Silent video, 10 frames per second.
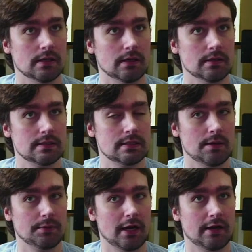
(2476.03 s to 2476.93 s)
some
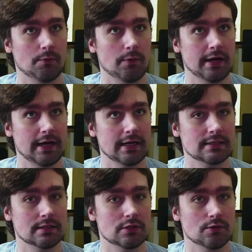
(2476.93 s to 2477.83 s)
kind of way to
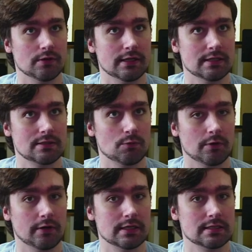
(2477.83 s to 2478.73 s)
do this
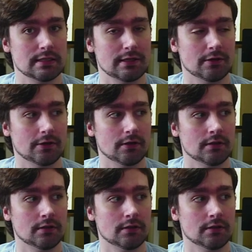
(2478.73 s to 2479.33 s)
where it's near